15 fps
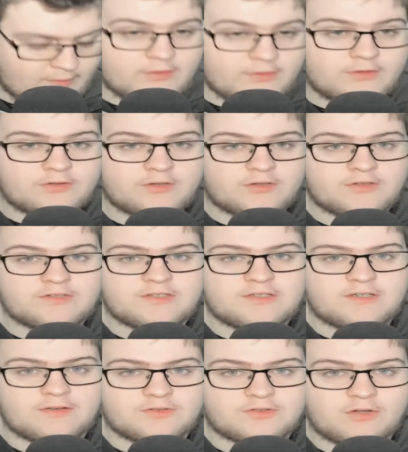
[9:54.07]
So you can
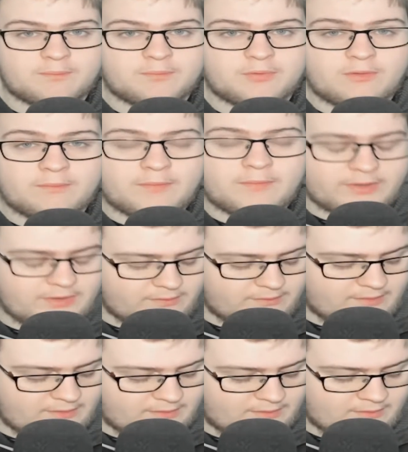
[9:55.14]
see I've stopped putting money in
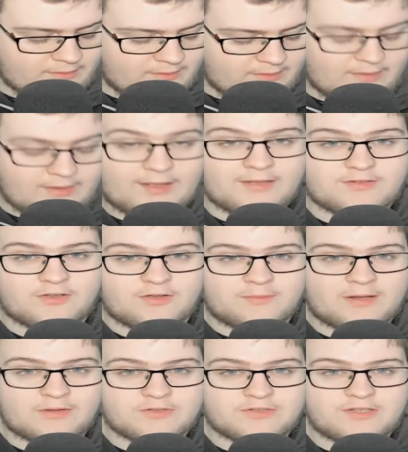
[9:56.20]
that, as I'm
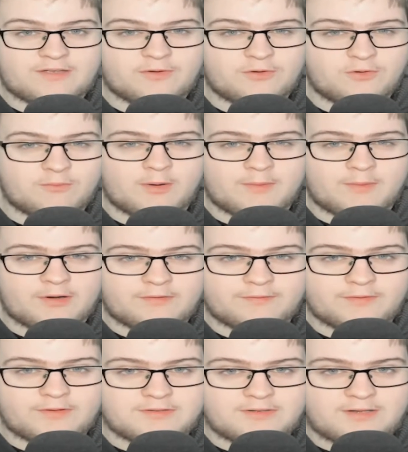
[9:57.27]
now saving all my money
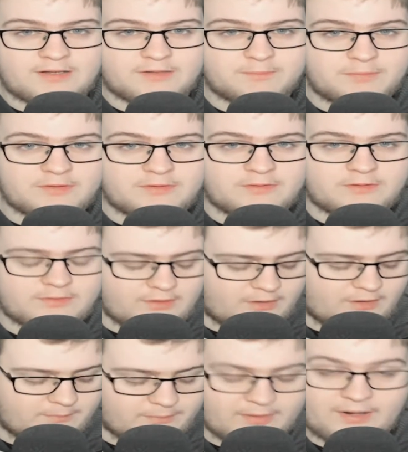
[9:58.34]
for this next business
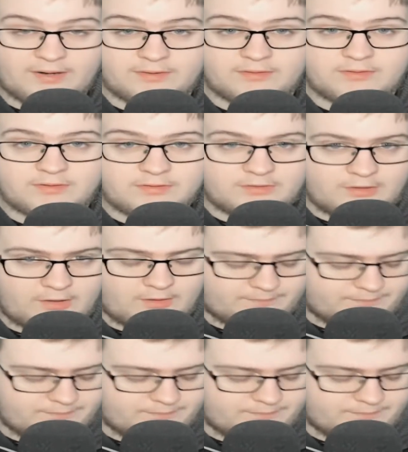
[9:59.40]
that I'm planning to start.